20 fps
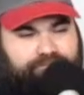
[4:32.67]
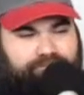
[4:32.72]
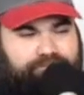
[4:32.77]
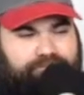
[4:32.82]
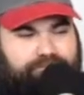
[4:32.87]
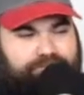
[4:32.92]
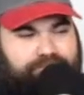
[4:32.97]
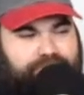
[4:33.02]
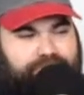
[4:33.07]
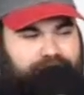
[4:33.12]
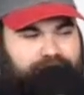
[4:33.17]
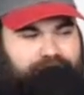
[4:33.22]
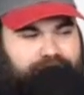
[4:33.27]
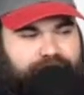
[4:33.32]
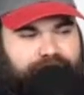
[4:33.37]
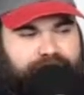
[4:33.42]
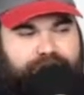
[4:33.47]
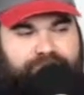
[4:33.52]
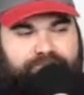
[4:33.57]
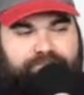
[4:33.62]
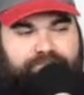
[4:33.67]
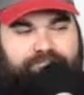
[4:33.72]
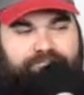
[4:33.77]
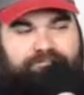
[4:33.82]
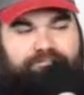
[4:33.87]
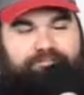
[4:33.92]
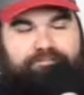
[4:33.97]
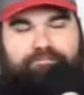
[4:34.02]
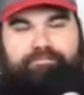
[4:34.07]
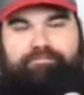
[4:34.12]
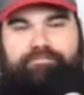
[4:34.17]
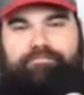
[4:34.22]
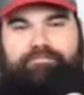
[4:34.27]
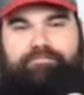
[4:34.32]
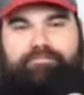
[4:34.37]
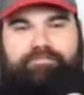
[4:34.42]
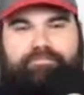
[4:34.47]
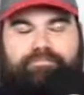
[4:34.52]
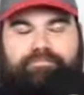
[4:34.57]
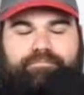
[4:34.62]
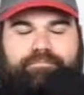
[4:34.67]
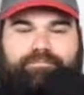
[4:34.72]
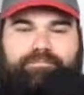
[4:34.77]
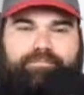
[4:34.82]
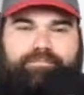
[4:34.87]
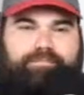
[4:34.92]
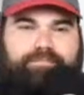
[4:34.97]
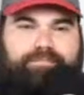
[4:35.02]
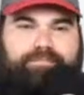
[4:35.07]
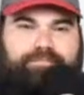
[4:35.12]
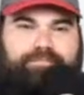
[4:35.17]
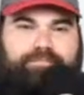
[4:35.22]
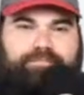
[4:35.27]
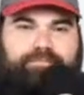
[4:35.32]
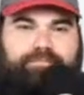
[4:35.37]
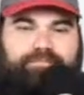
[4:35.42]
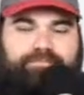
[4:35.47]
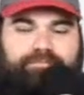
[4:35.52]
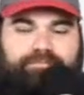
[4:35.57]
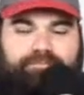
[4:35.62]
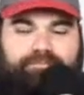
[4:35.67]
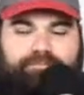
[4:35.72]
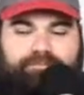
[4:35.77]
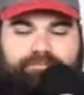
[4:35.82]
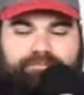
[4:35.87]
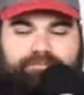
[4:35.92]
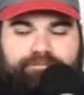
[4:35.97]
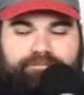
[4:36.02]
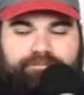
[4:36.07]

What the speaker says: (silent)